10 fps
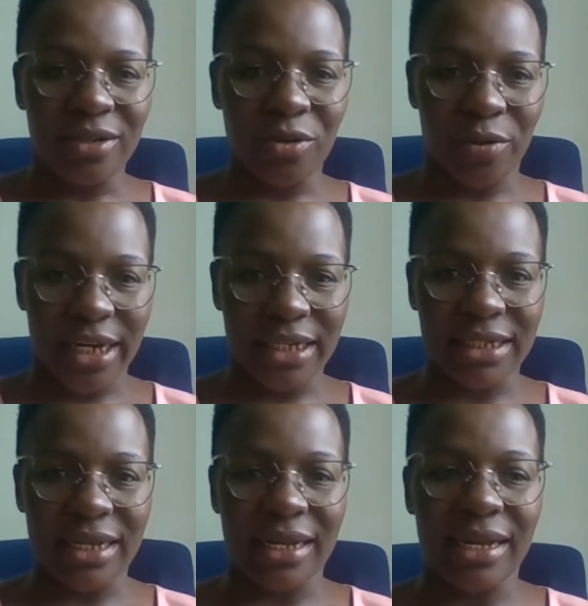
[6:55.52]

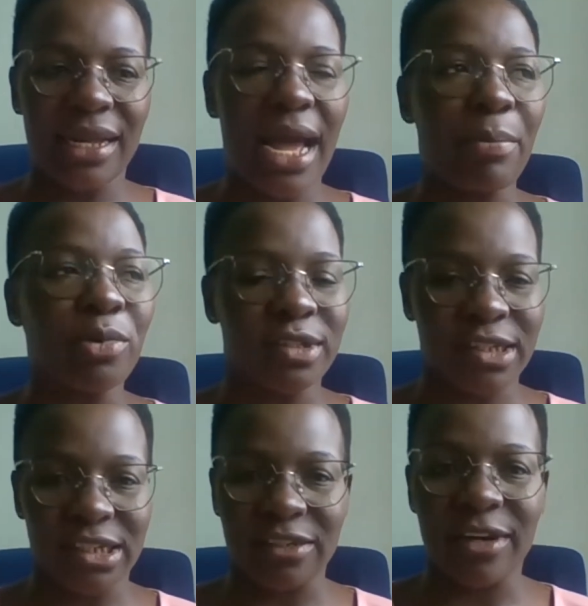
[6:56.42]
create a
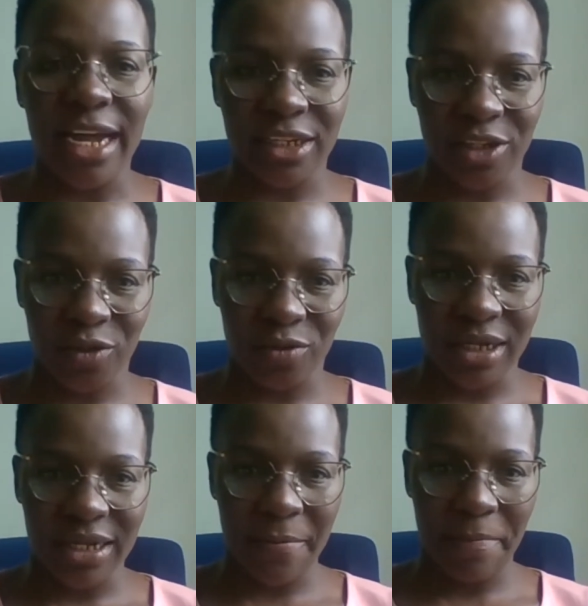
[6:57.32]
positive
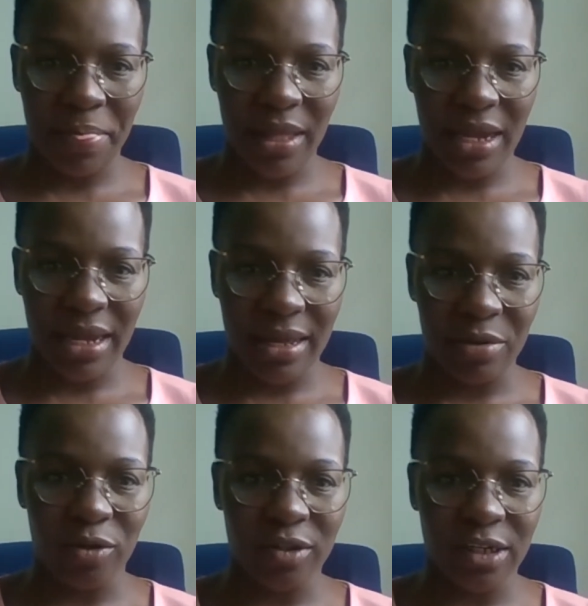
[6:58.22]
attitude.
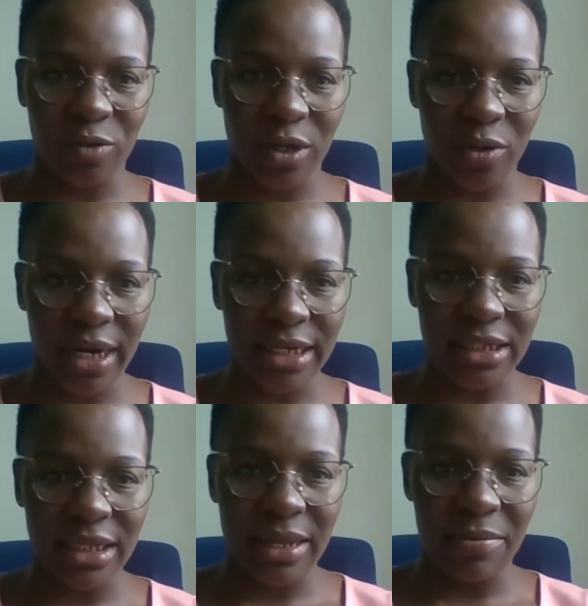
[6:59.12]
Because when we look at
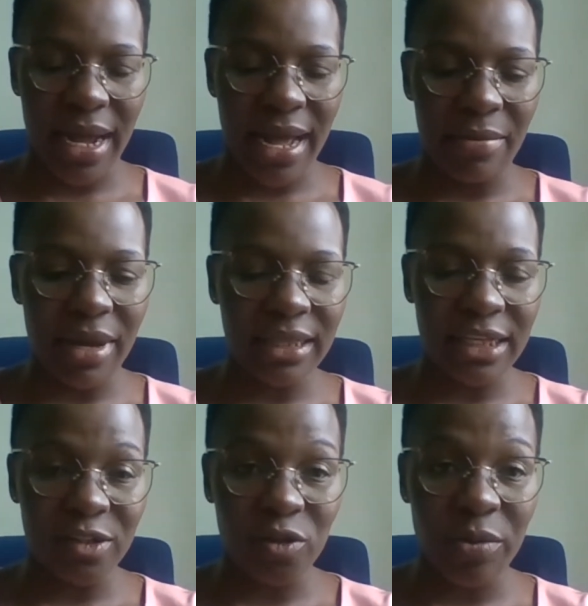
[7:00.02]
it, among
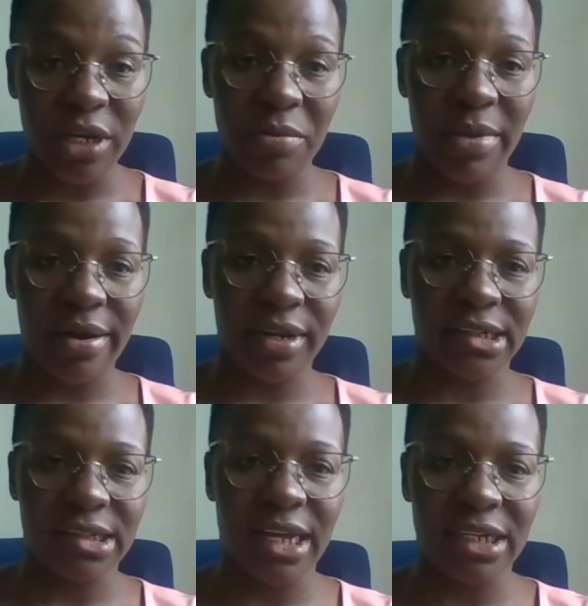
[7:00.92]
the so many
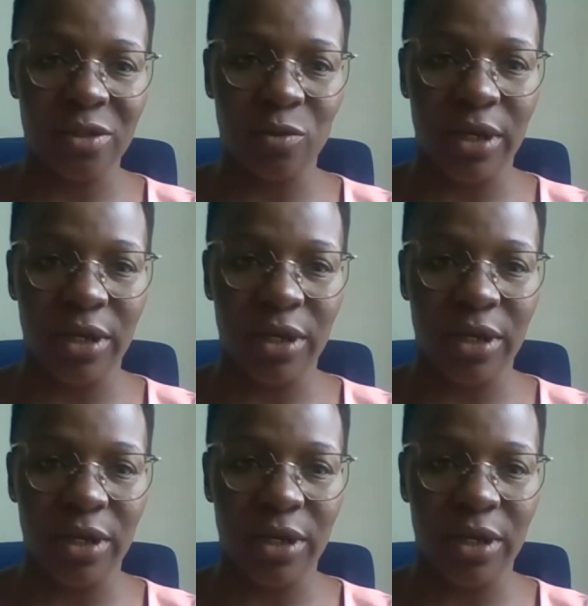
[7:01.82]
barriers that